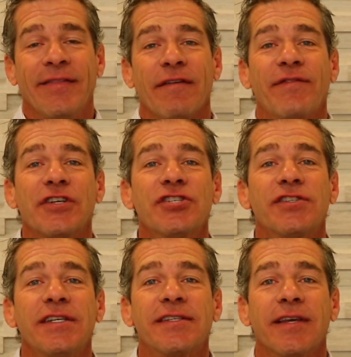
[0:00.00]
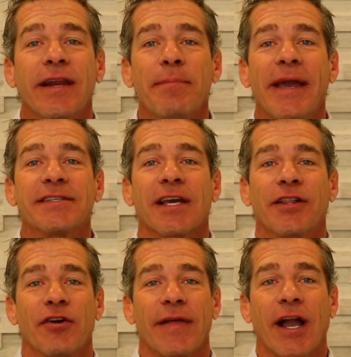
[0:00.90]
The efficiency study makes it
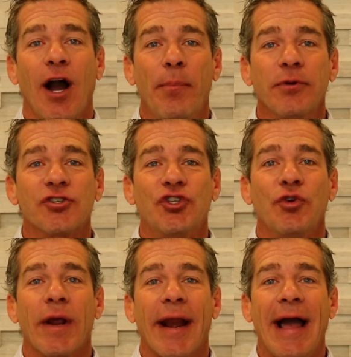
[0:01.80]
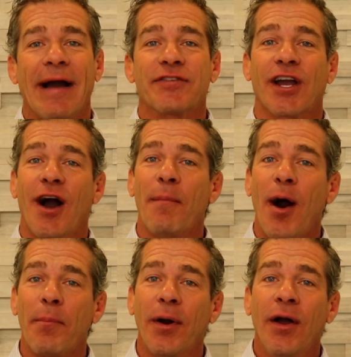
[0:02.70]
clear that couples do not have to come
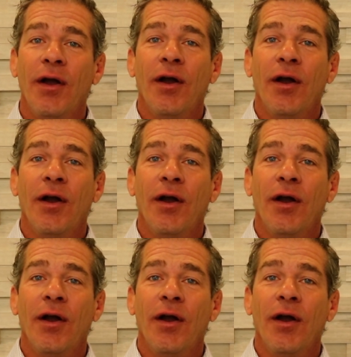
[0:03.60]
up